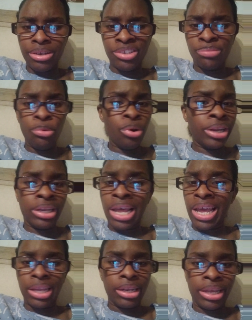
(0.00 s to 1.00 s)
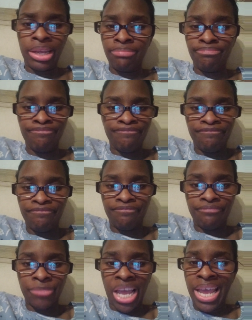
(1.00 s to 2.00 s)
it's more than likely,
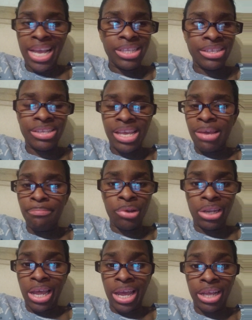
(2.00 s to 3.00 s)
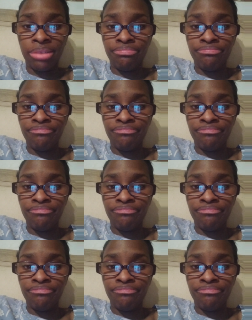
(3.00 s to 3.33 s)
I hate to say it, but like,